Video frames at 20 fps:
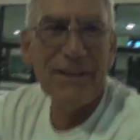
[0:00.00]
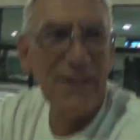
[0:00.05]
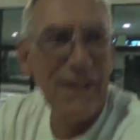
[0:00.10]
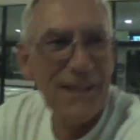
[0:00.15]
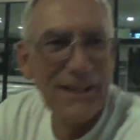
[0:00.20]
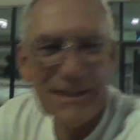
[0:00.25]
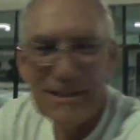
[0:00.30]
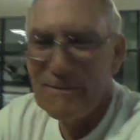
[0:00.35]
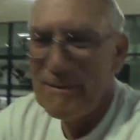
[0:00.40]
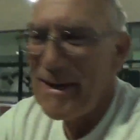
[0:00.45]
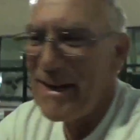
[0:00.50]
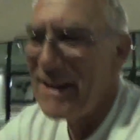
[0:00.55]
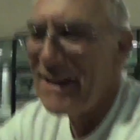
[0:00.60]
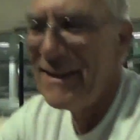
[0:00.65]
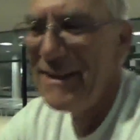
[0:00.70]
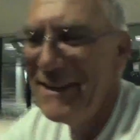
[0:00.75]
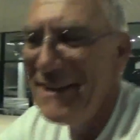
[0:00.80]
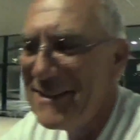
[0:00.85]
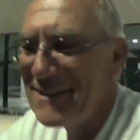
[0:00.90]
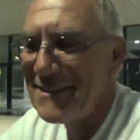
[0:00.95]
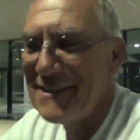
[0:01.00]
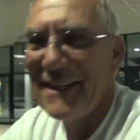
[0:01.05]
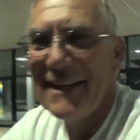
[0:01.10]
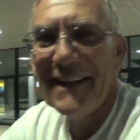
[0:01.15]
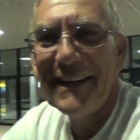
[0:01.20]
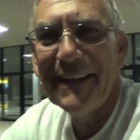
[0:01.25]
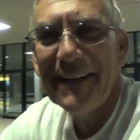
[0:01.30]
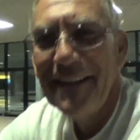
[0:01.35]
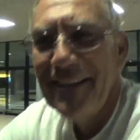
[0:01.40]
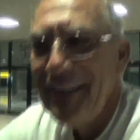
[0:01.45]
talked about it, and it's
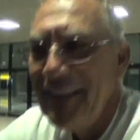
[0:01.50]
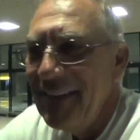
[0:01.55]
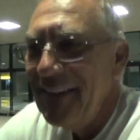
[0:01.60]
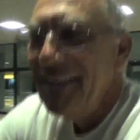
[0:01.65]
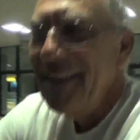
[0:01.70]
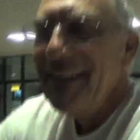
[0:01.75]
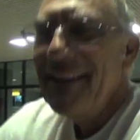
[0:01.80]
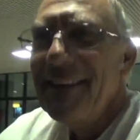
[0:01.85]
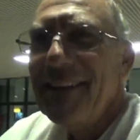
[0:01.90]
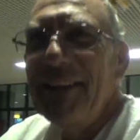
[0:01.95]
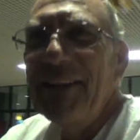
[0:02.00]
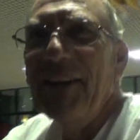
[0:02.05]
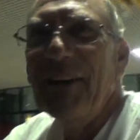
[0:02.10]
like you